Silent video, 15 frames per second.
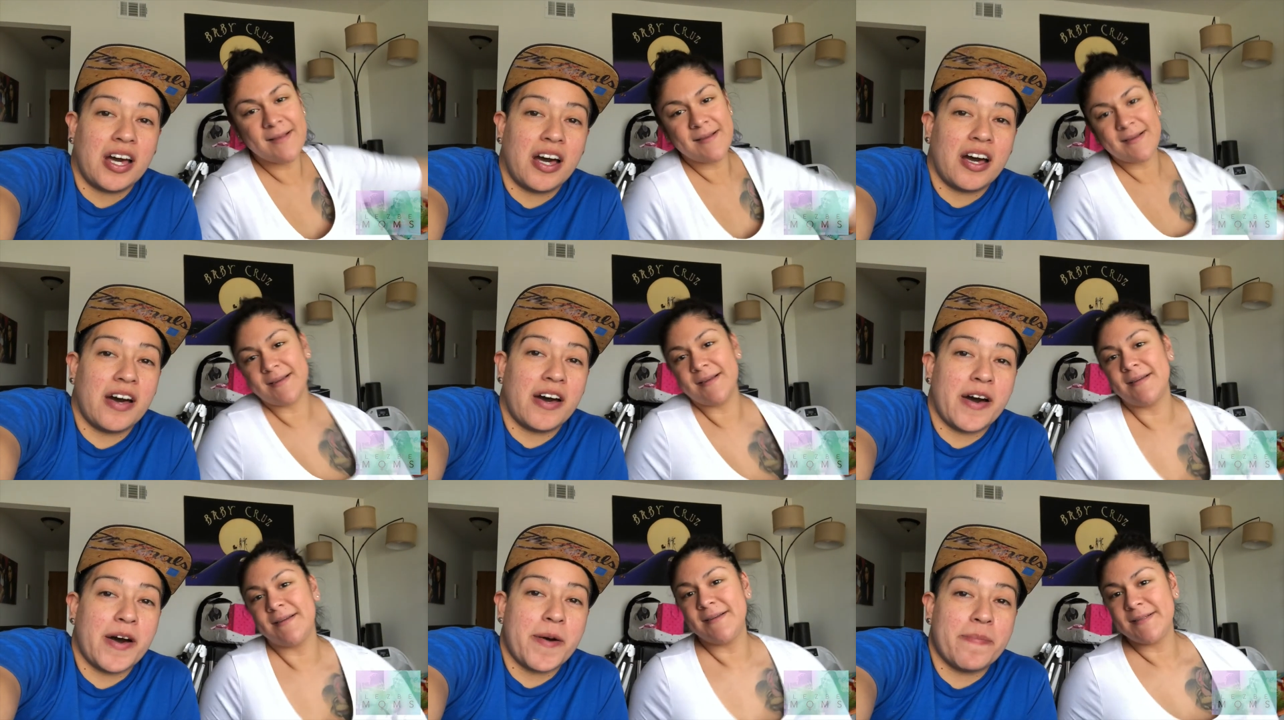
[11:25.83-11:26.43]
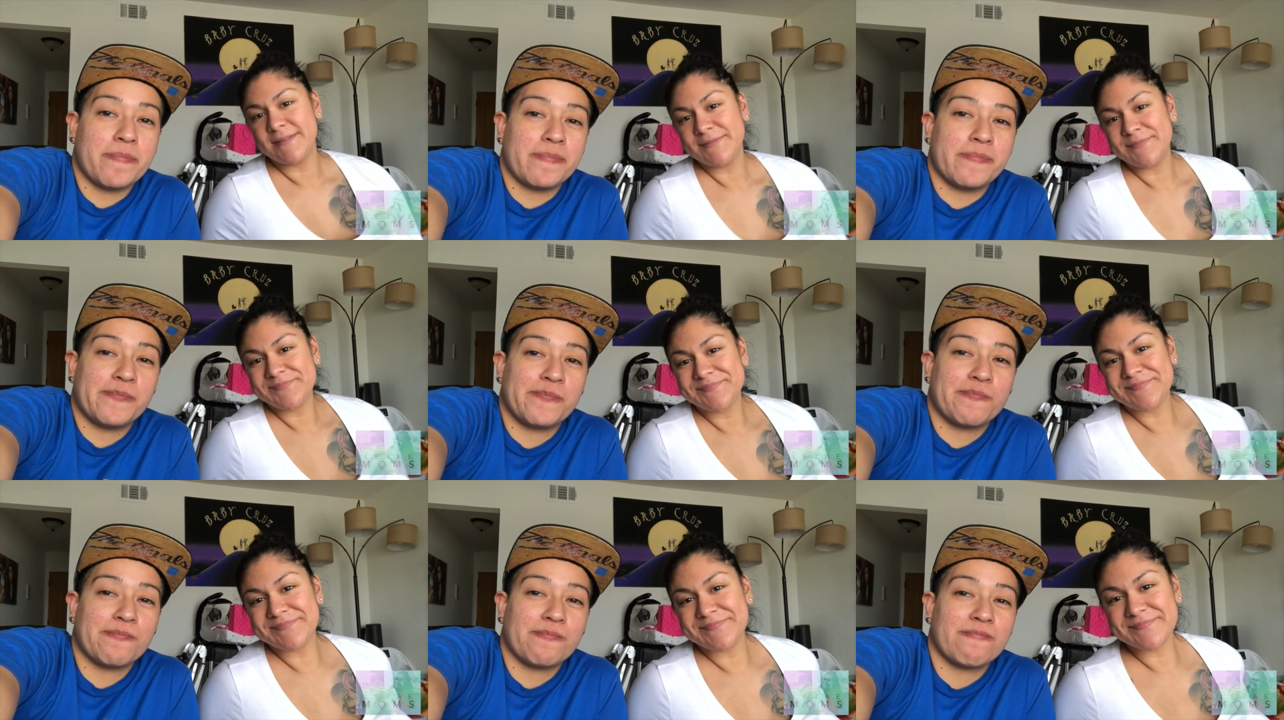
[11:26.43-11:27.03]
Speaker 1: Um,
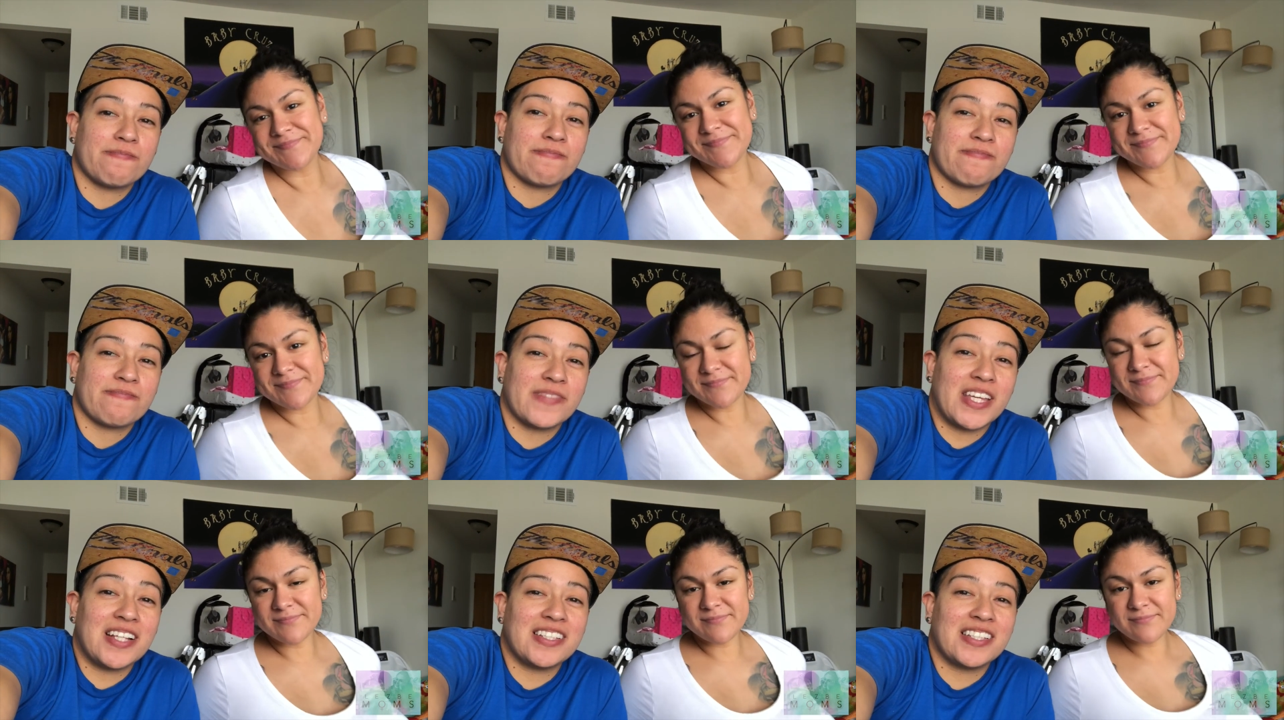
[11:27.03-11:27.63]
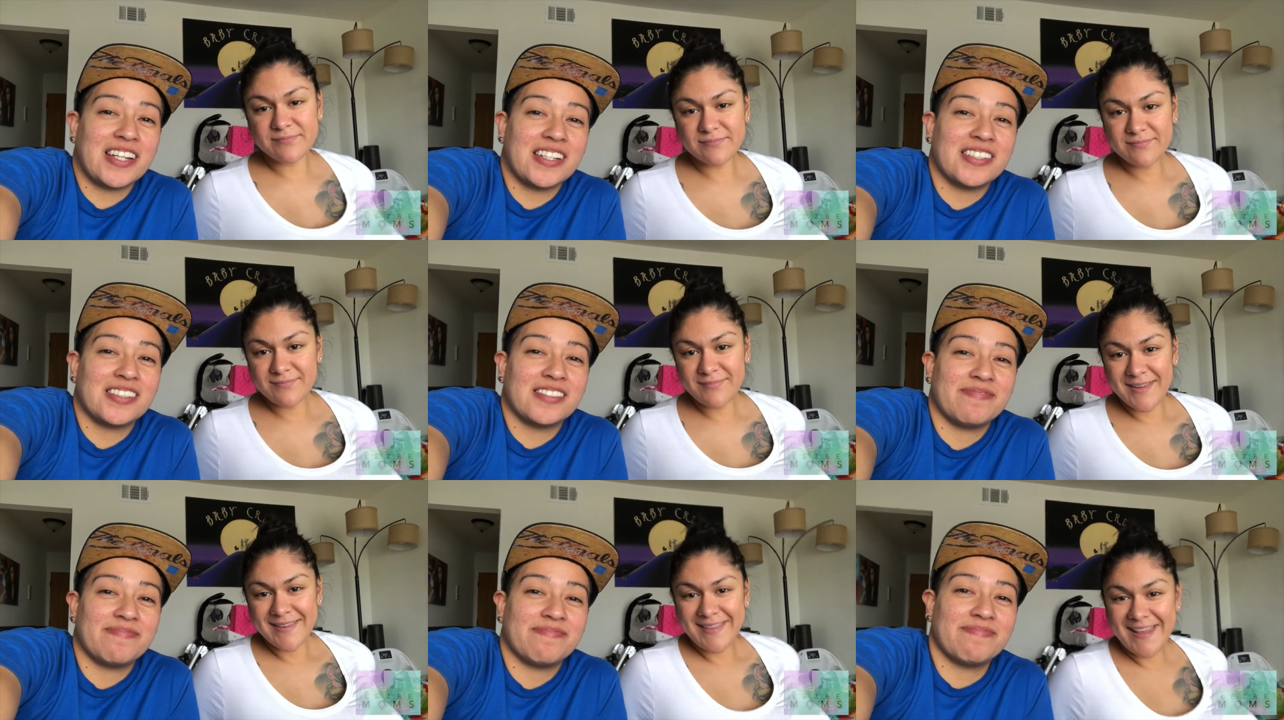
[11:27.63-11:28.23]
thanks, guys.
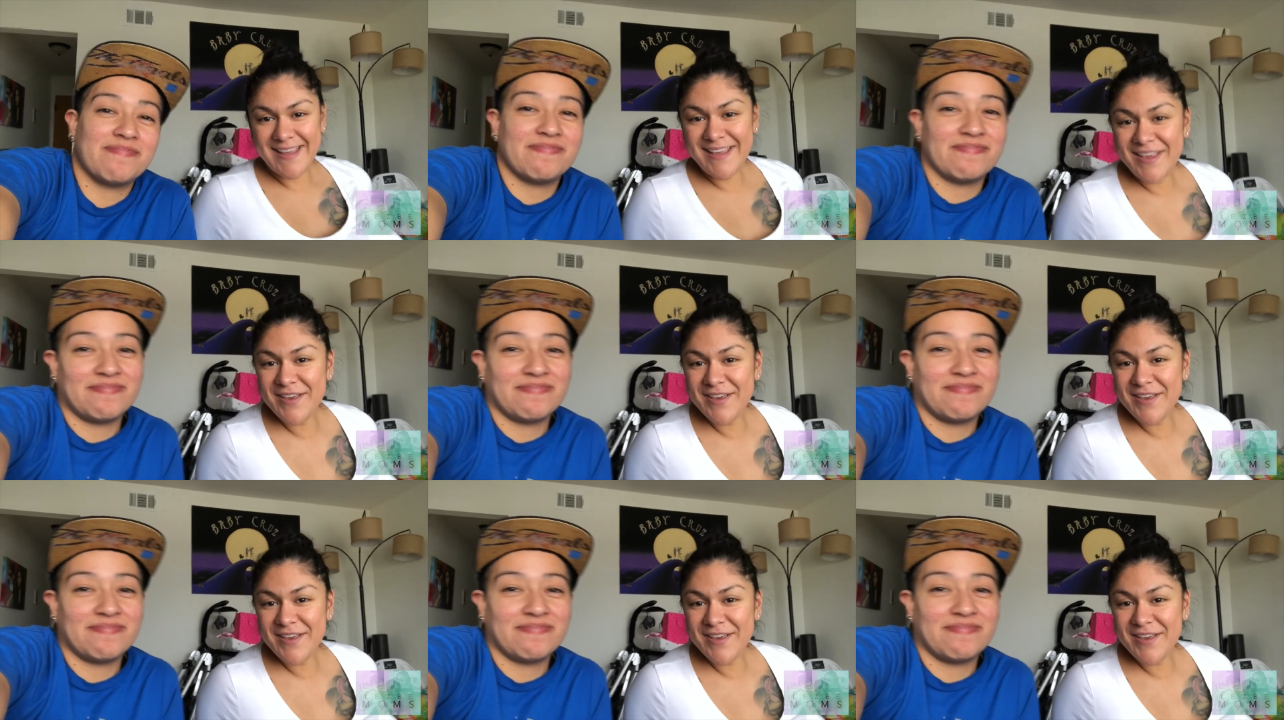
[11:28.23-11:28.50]
Thank